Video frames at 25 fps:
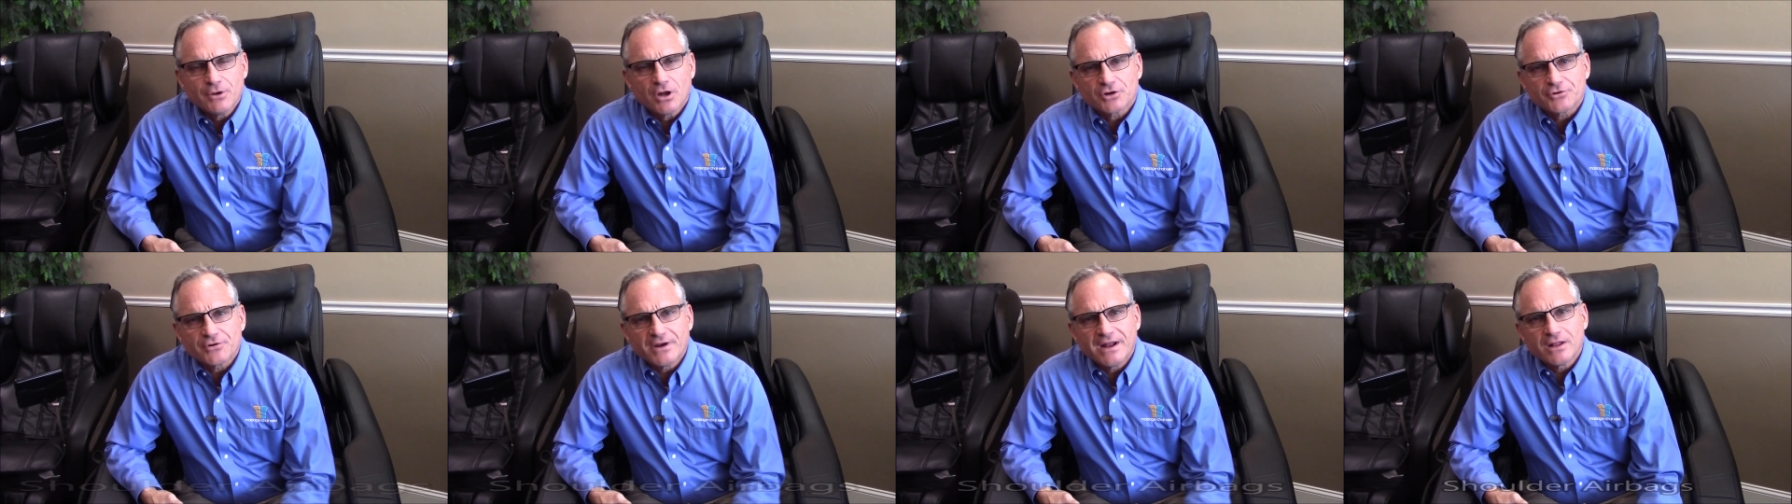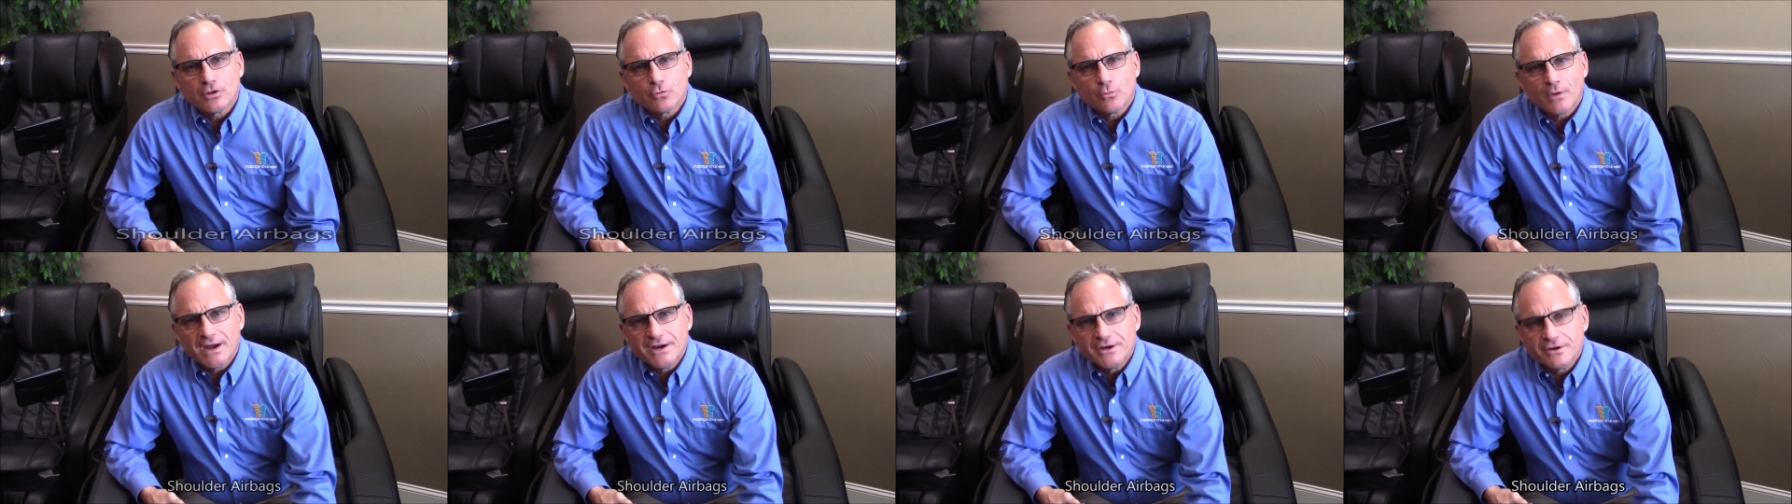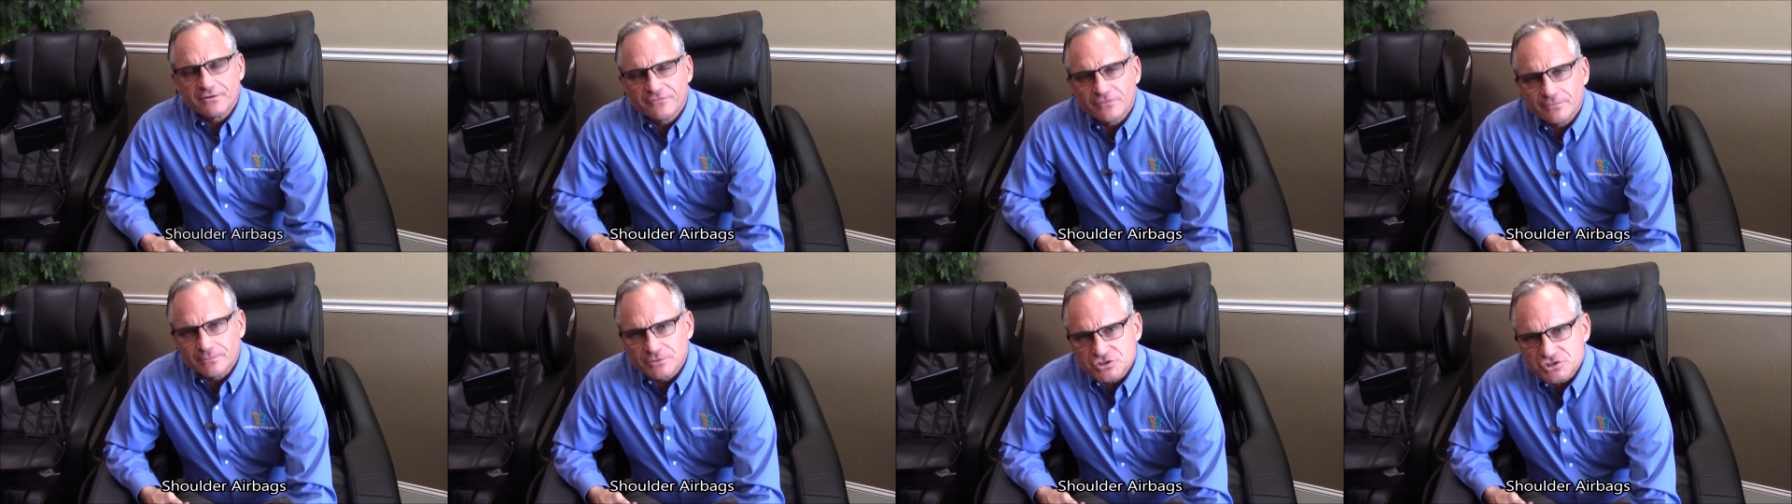I'm Dr. Alan
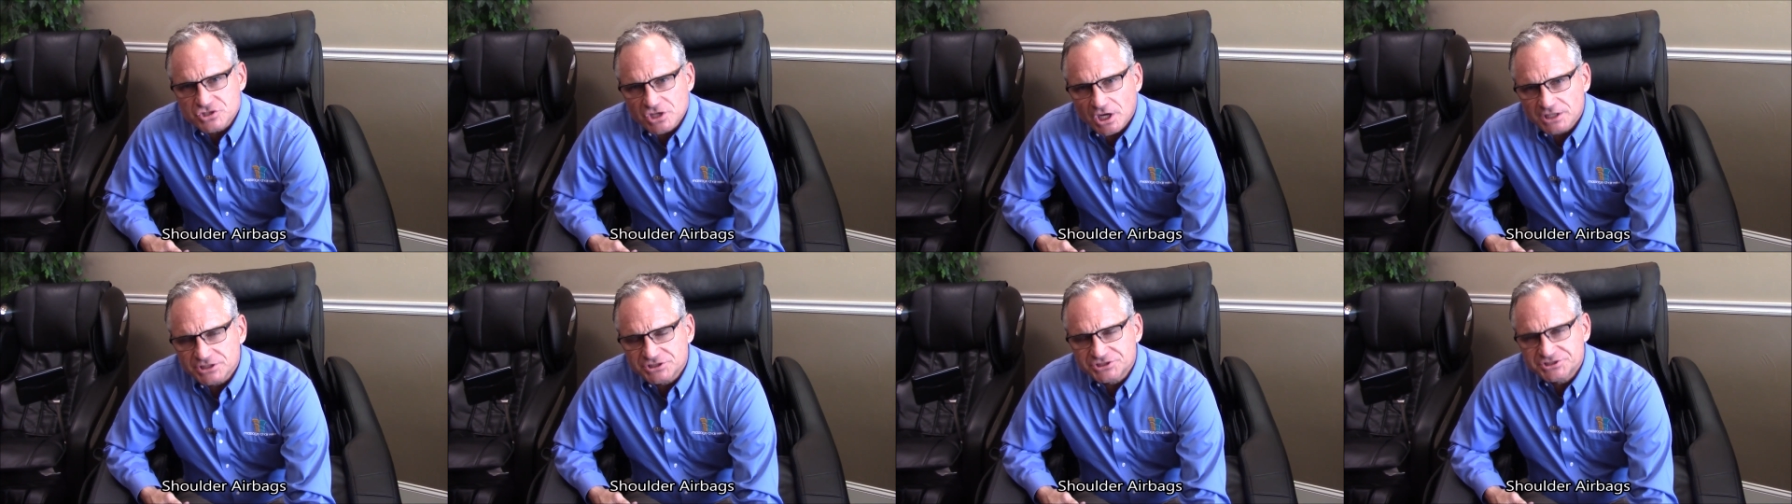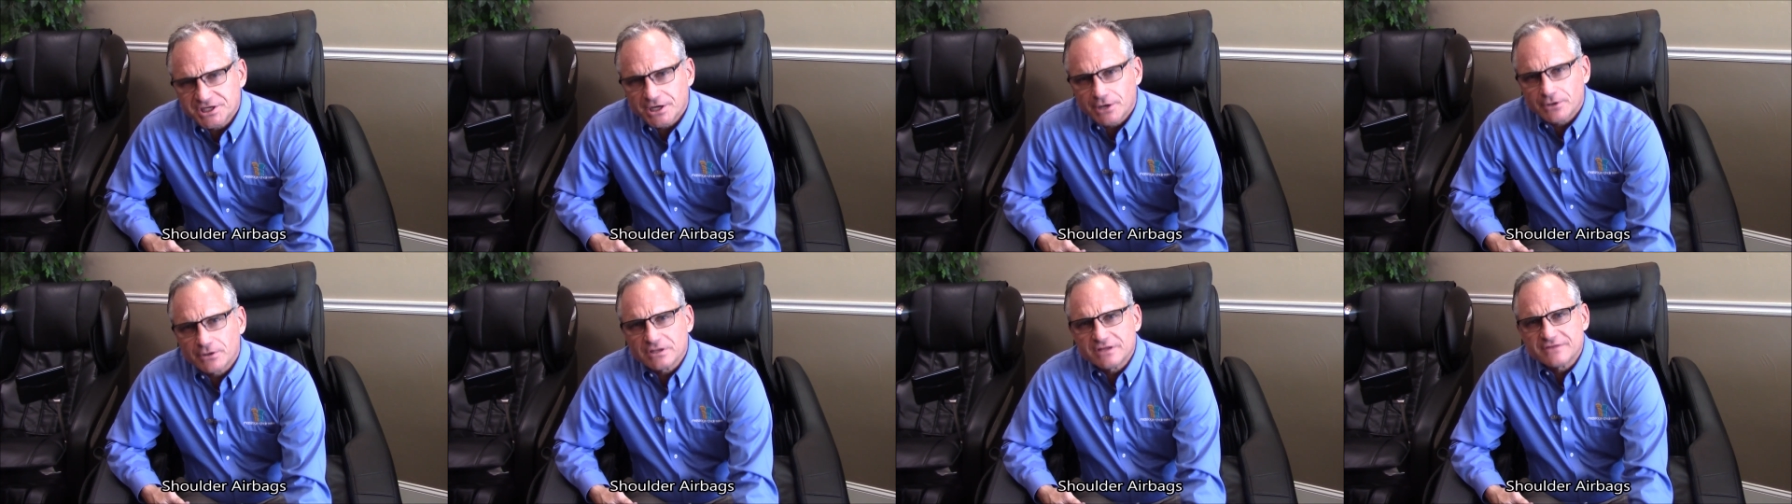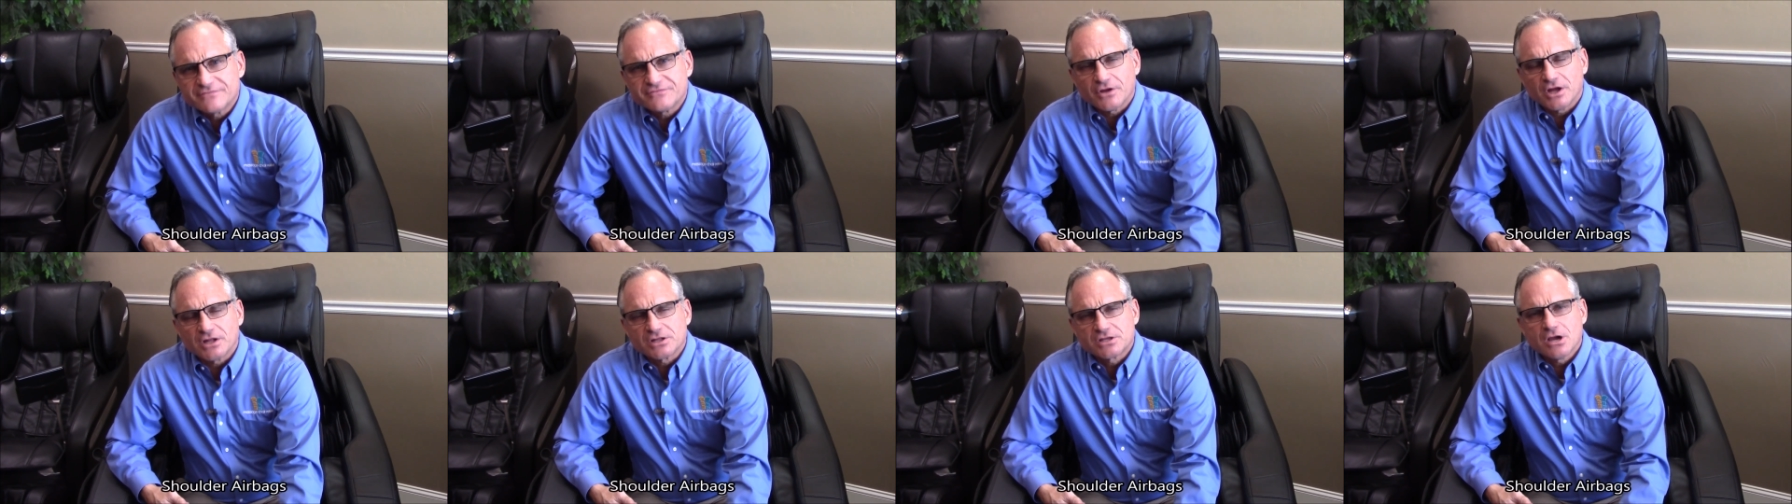Weidner from
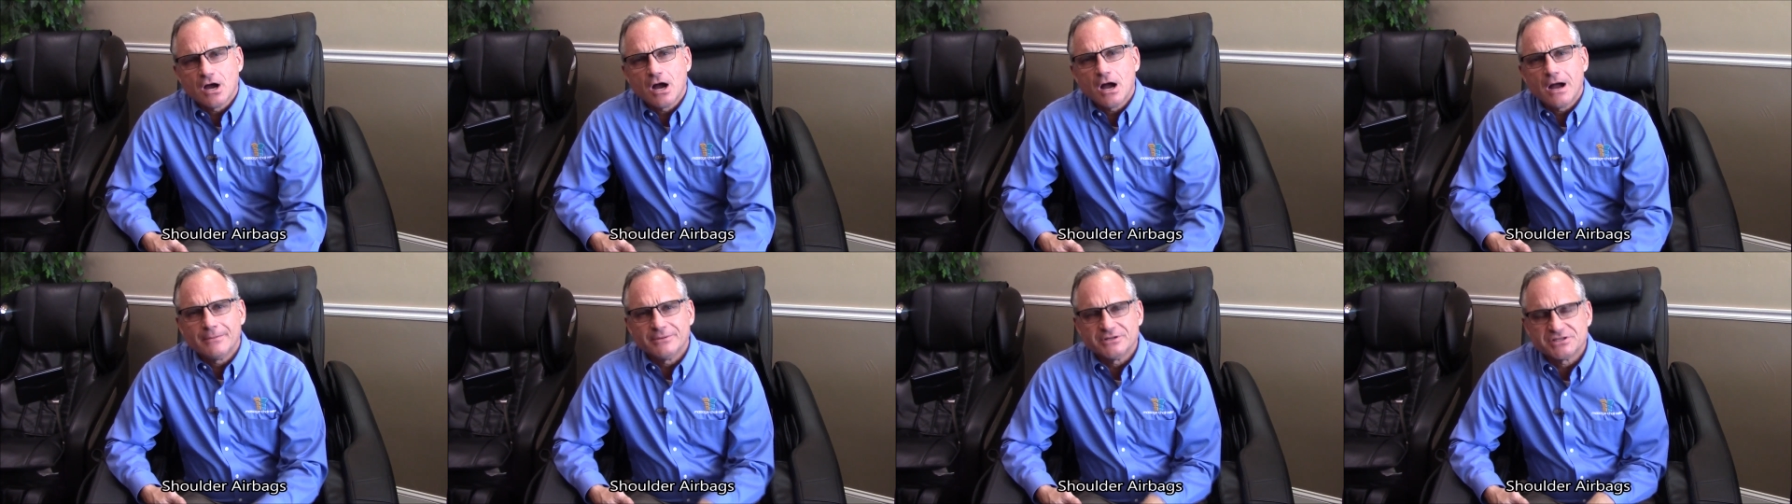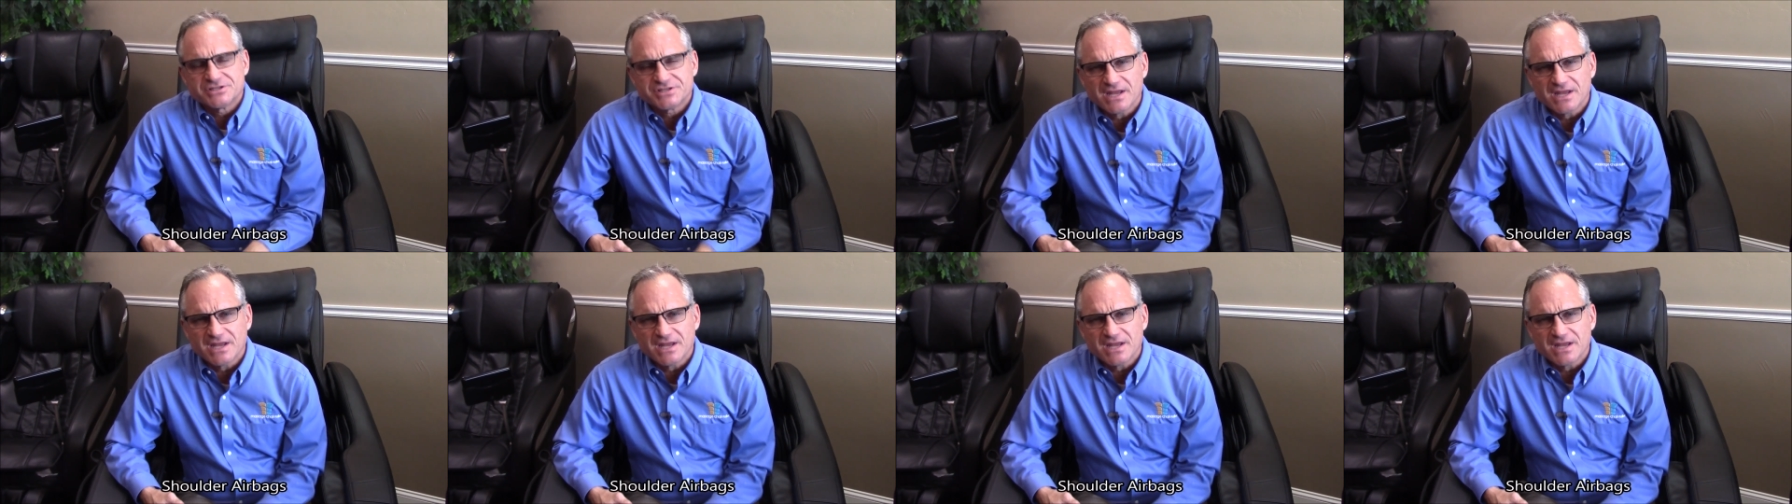MassageChairRelief.com,